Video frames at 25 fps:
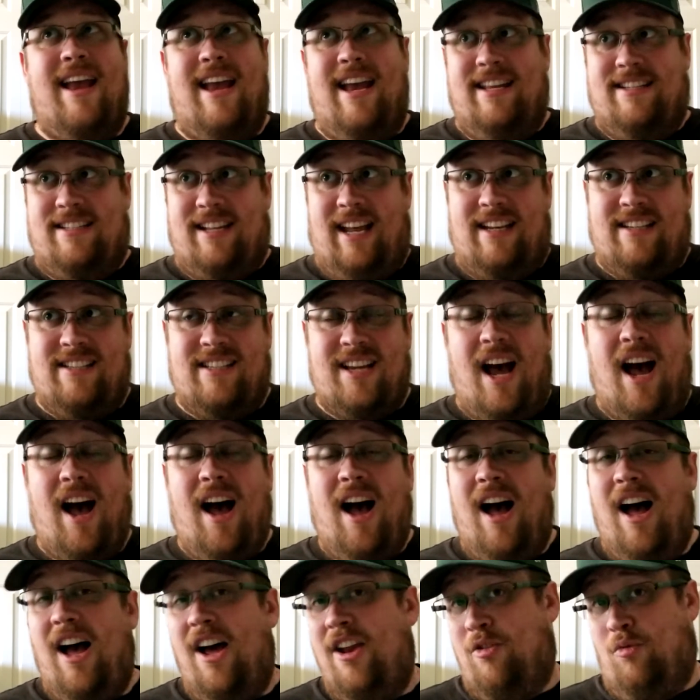is a
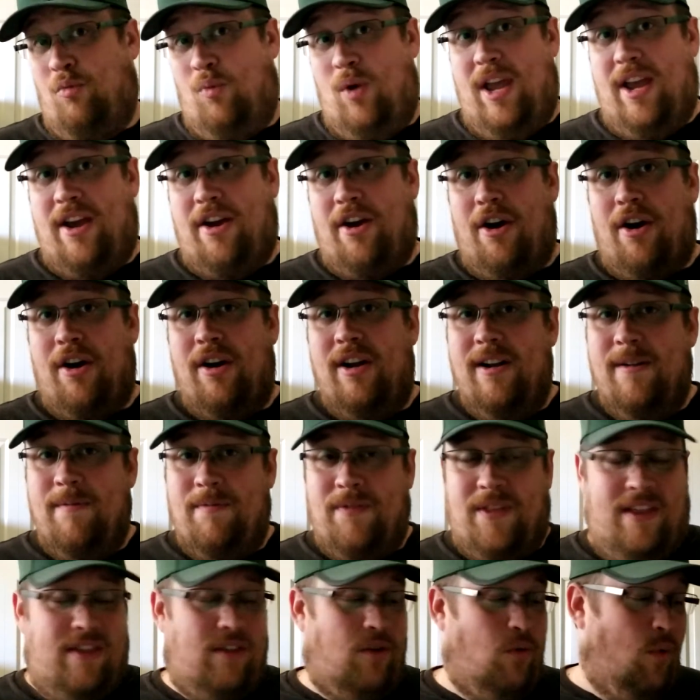ton weaker
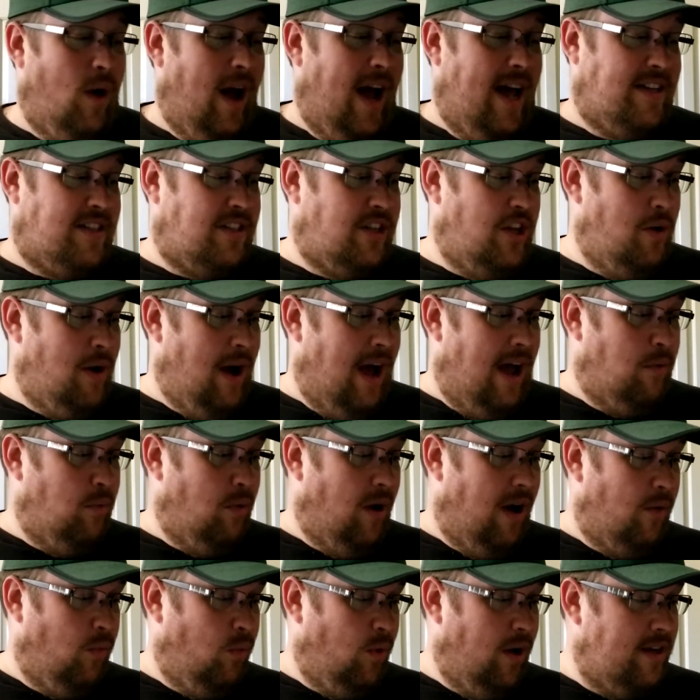than the West. You had,
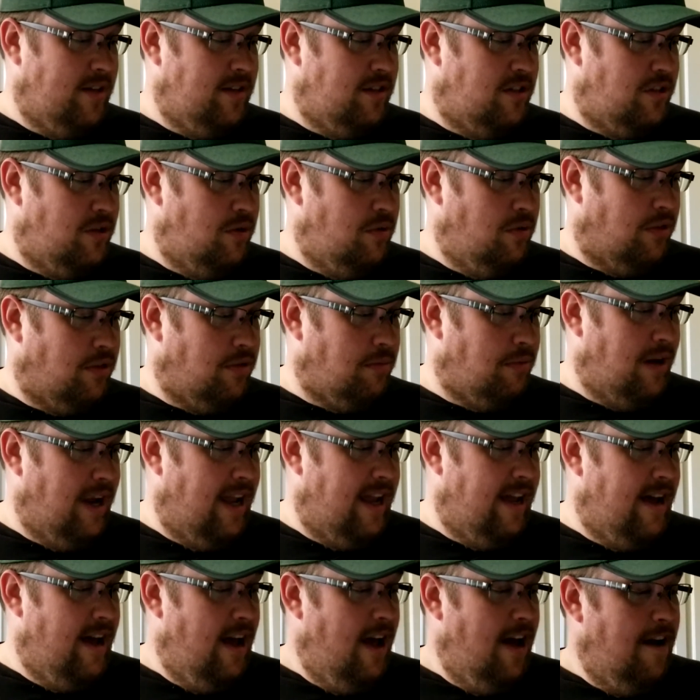what, one, two,
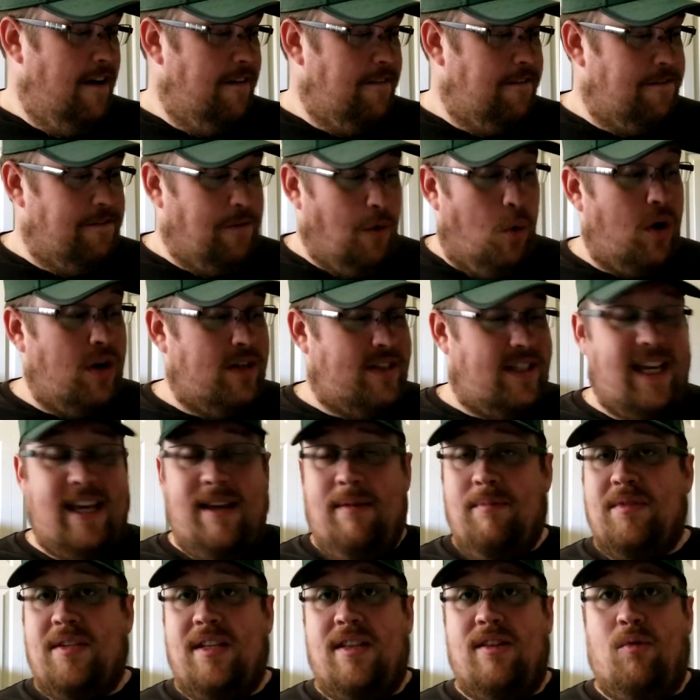three, four
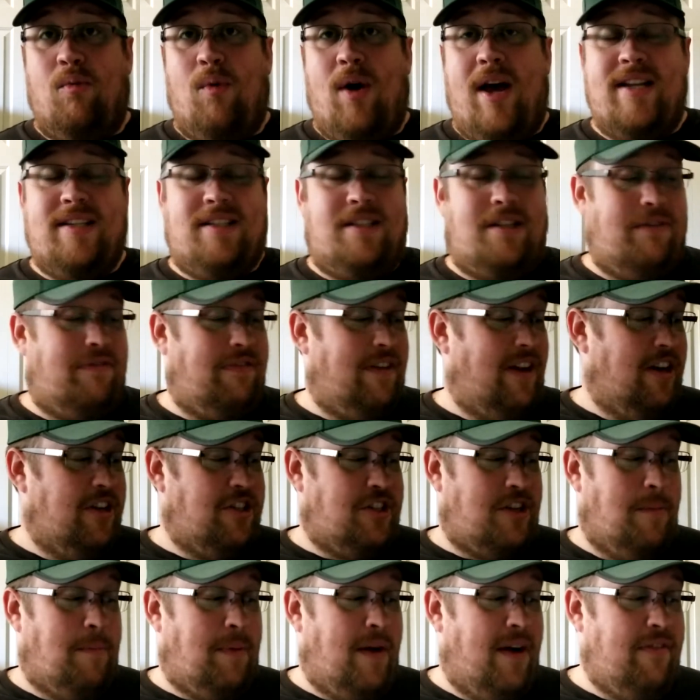teams in the West that
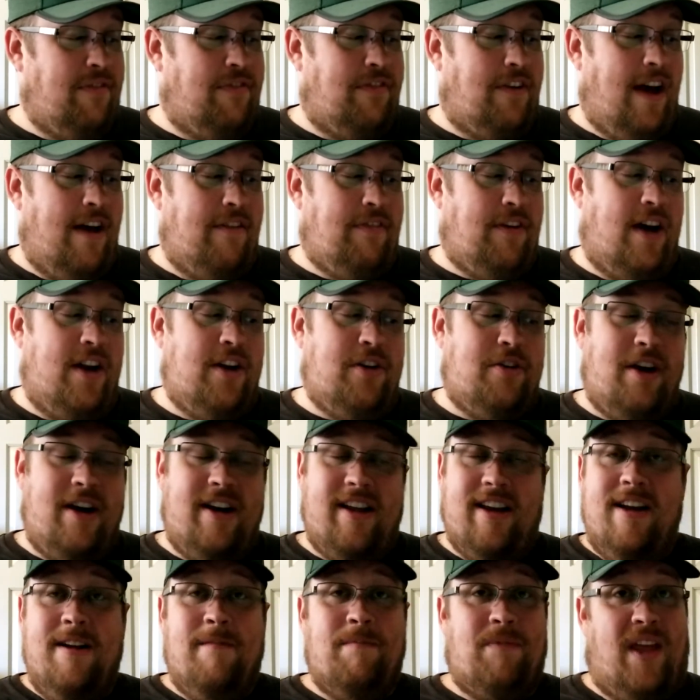finished above five
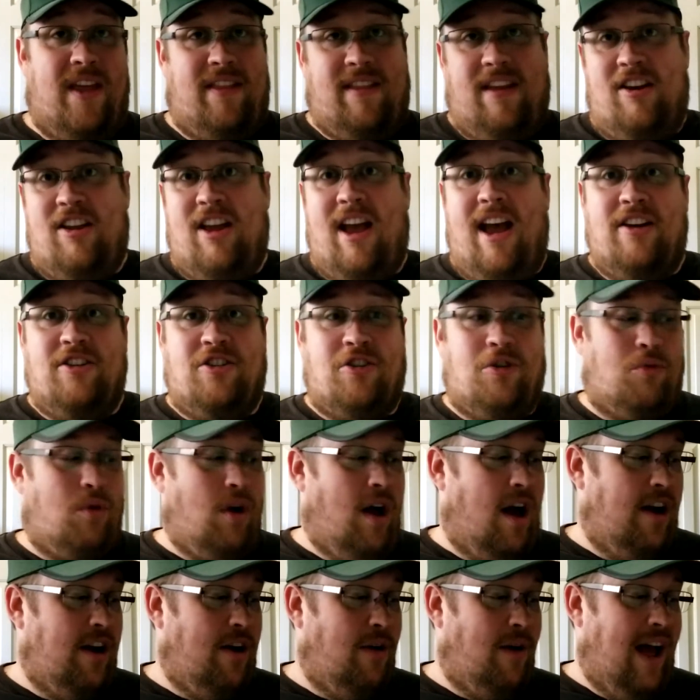hundred, and then you had
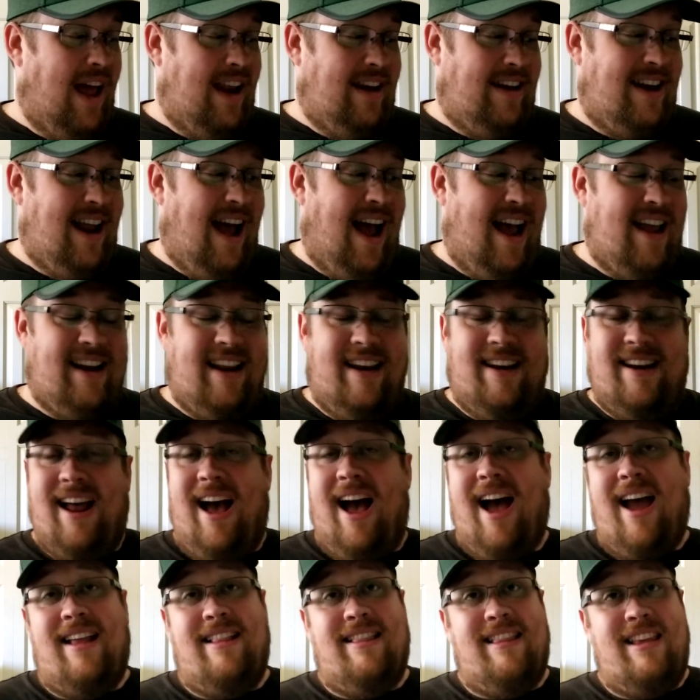Toronto at nine and
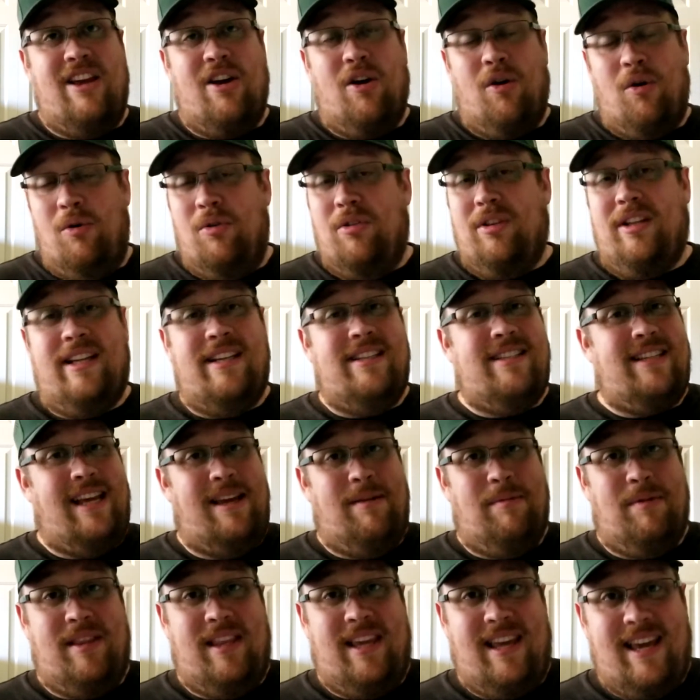nine, the only
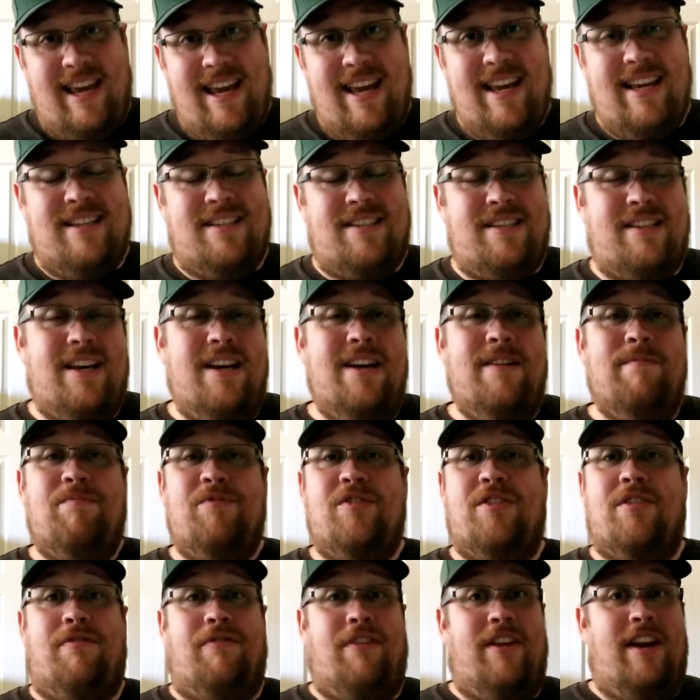team in the East
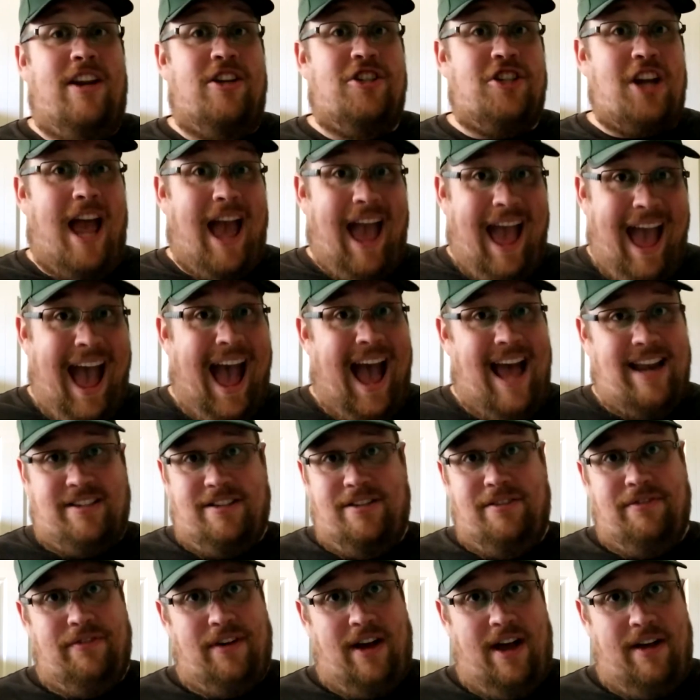to finish at
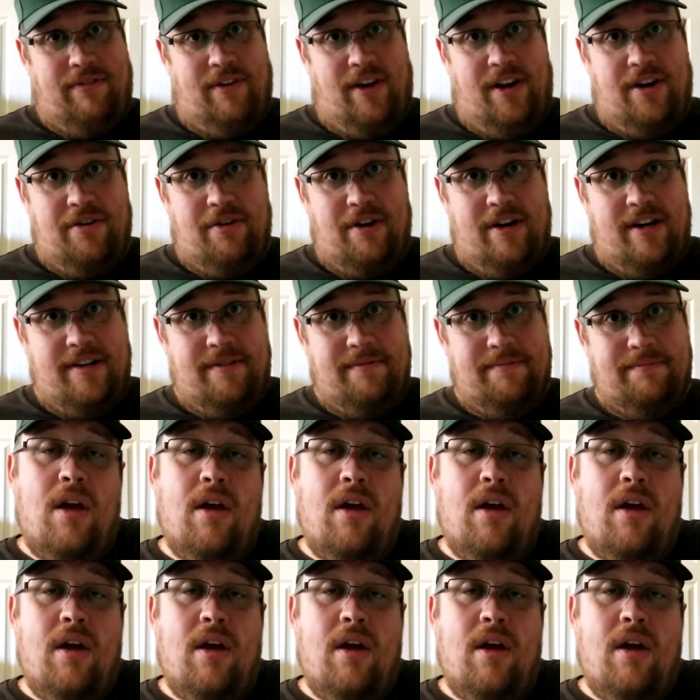five hundred.